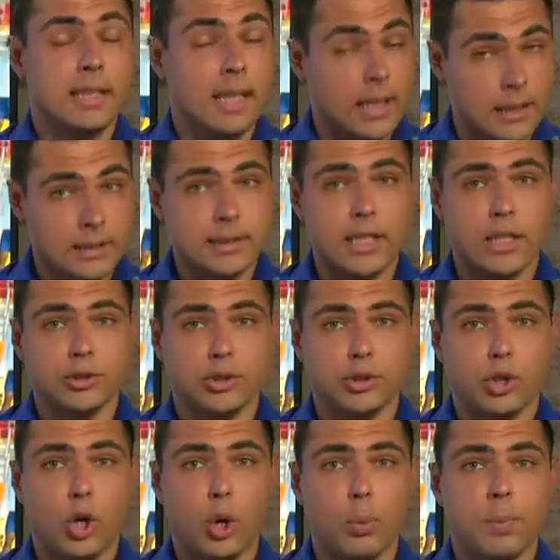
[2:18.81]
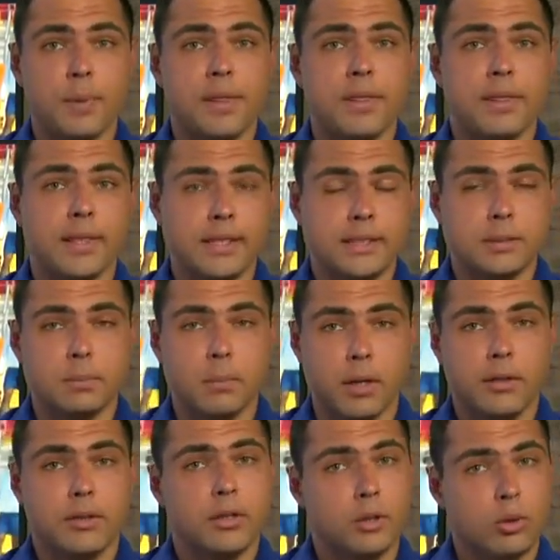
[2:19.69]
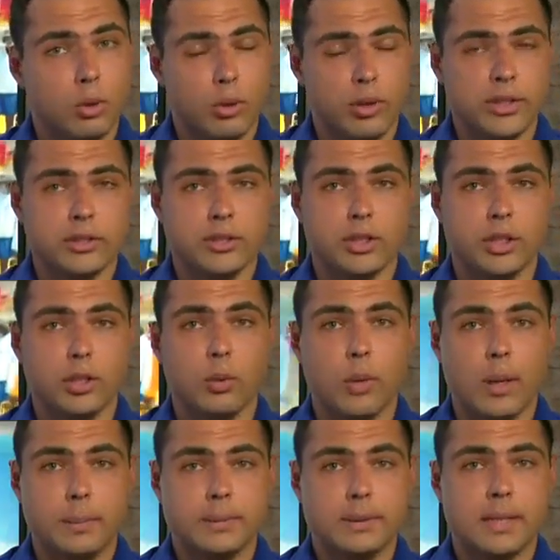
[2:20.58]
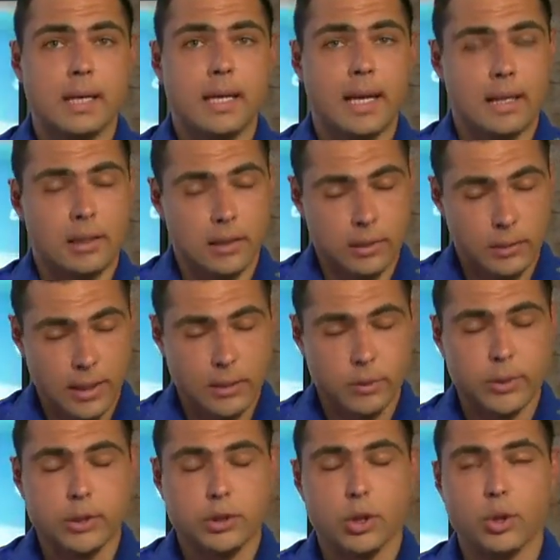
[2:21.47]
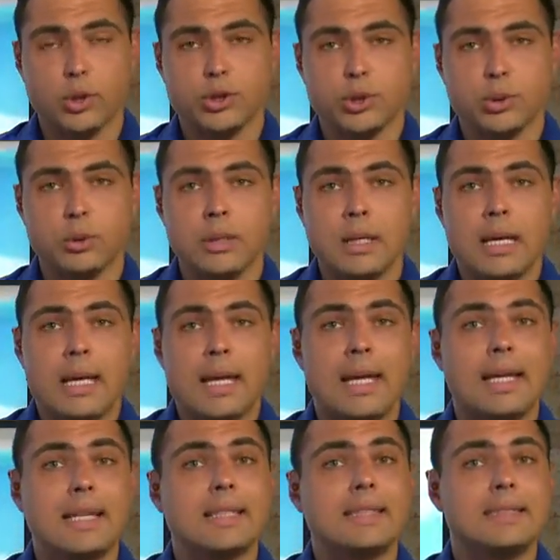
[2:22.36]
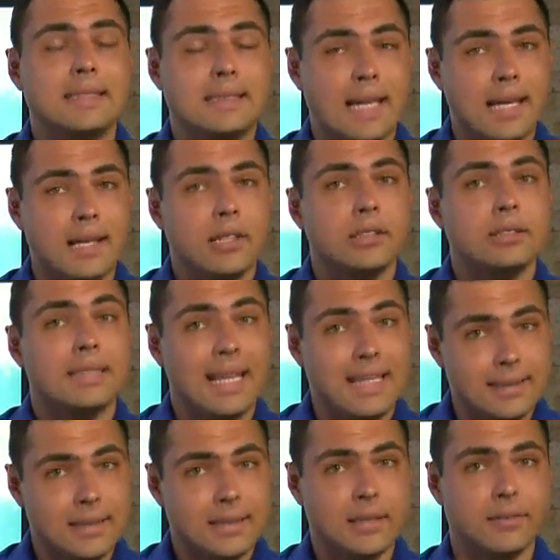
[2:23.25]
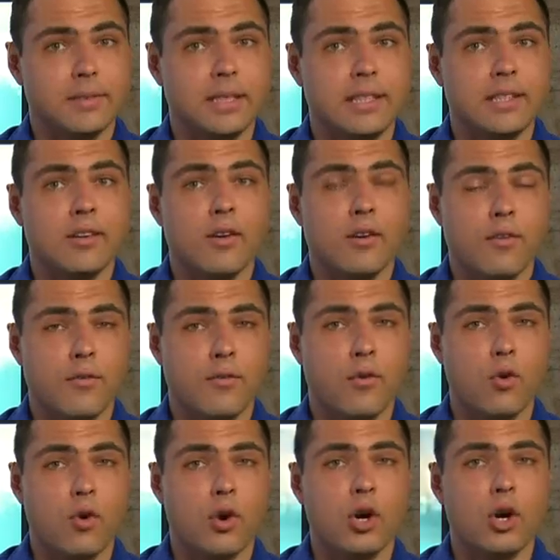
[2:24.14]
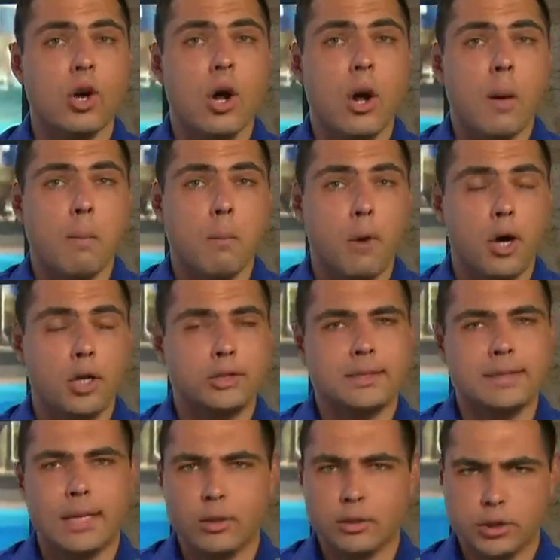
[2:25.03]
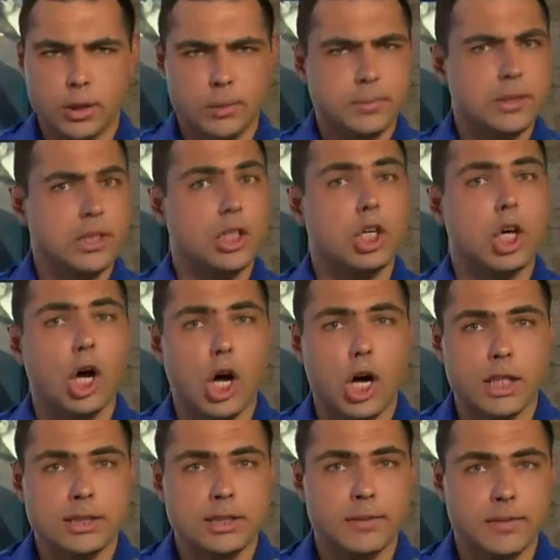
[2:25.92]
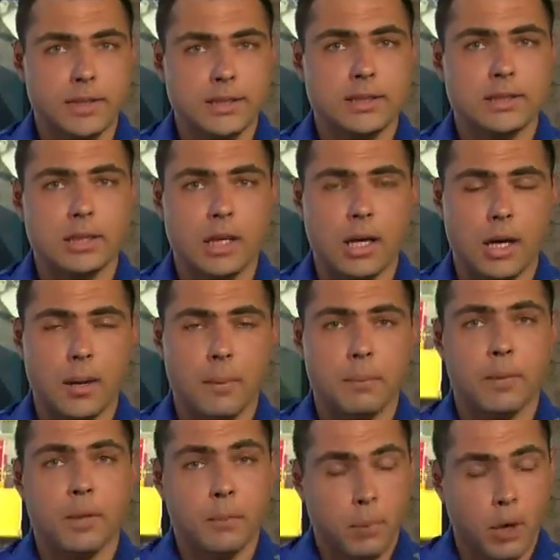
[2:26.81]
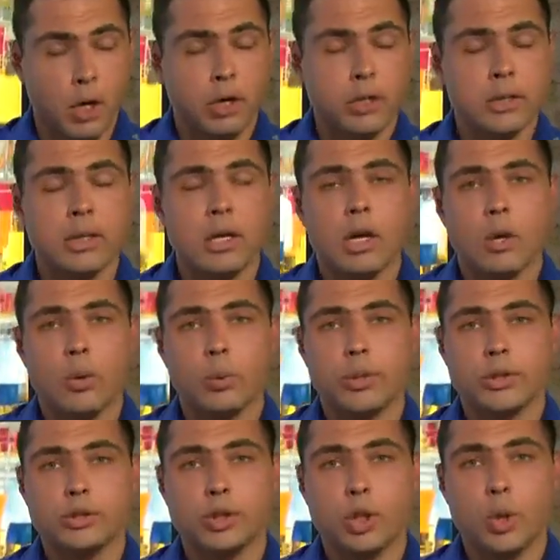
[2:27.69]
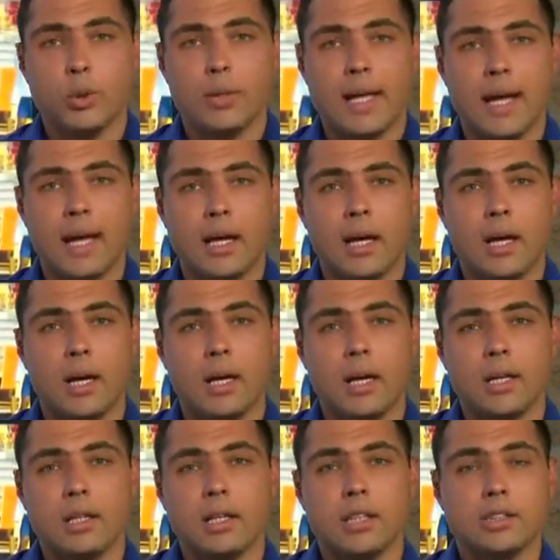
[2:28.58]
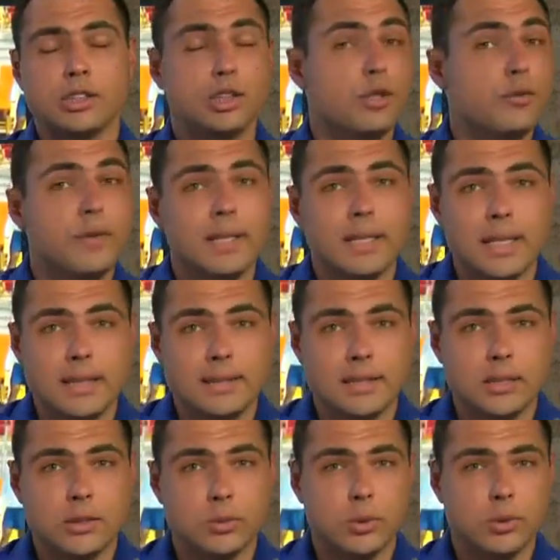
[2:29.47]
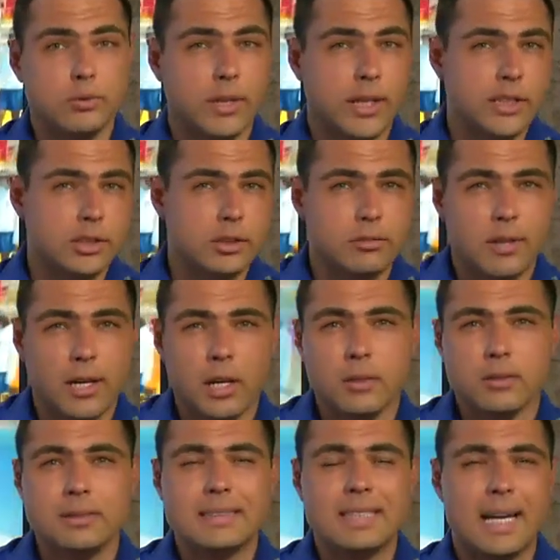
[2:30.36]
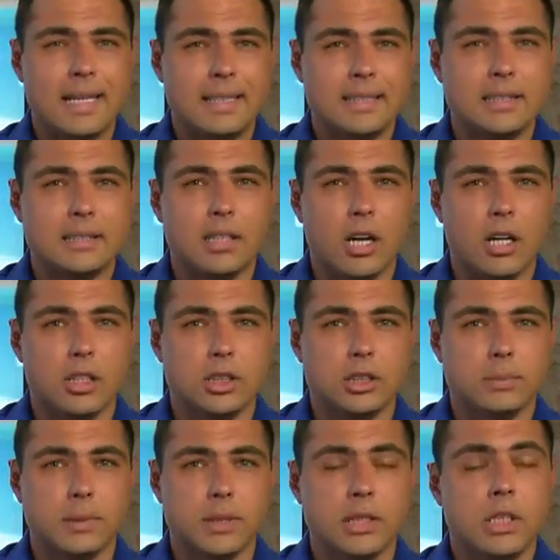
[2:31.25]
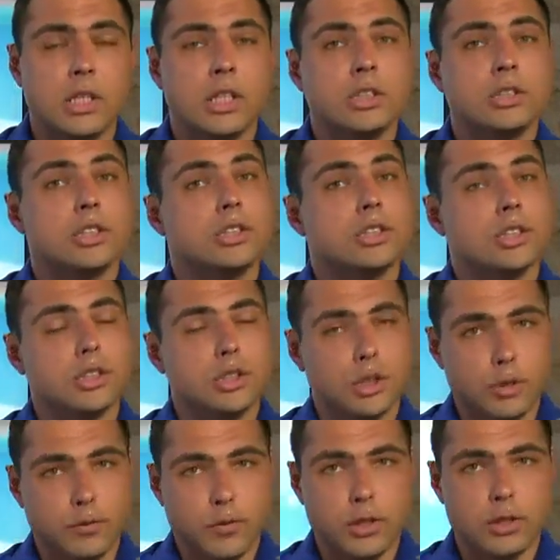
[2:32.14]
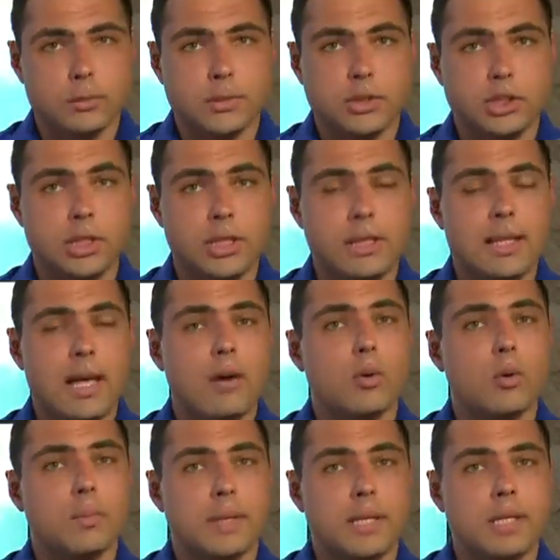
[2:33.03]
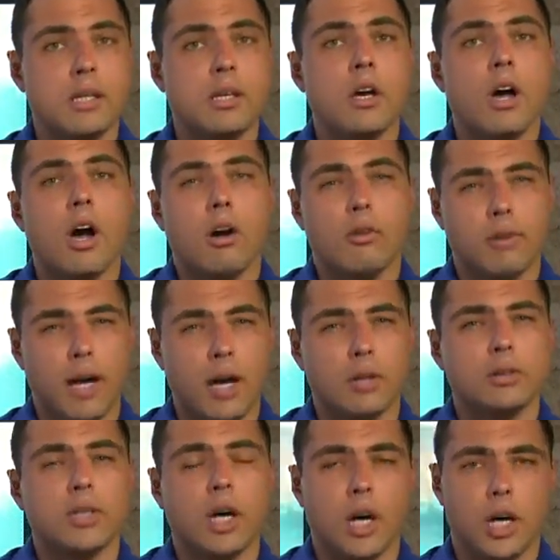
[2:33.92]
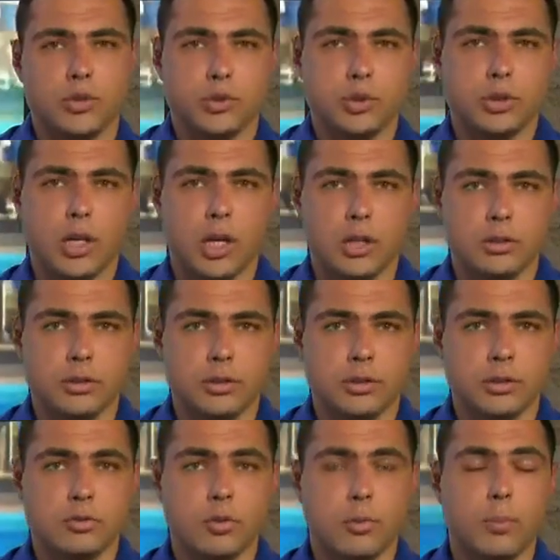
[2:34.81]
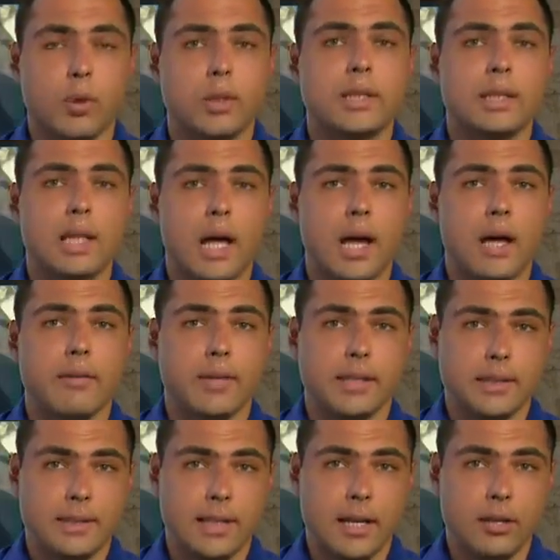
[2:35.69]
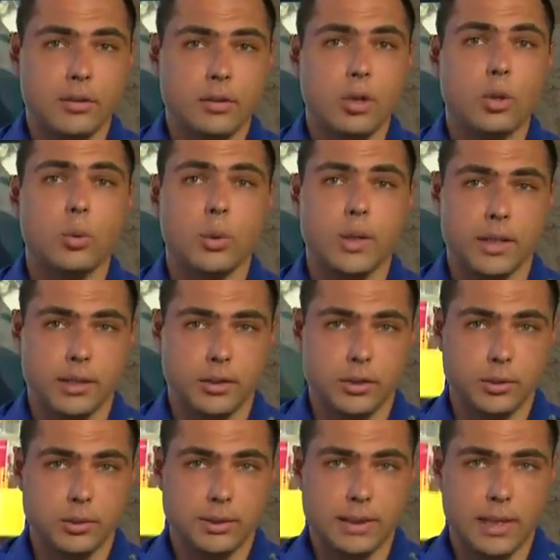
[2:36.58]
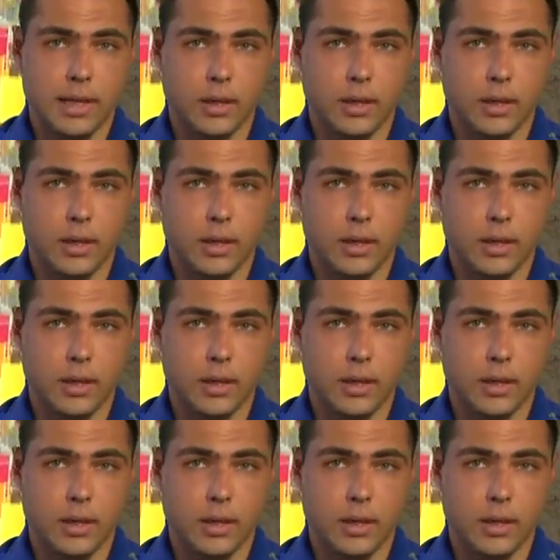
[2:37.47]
scheduled to open this month, according to the website, and like we told you, is set tentatively for March. Now, in terms of the cost of this um, park, we're told that uh, surfing lessons will range around $90, but just to surf on the machine, that will be around $100. Reporting live, Eddie Dowd, Hawaii News Now.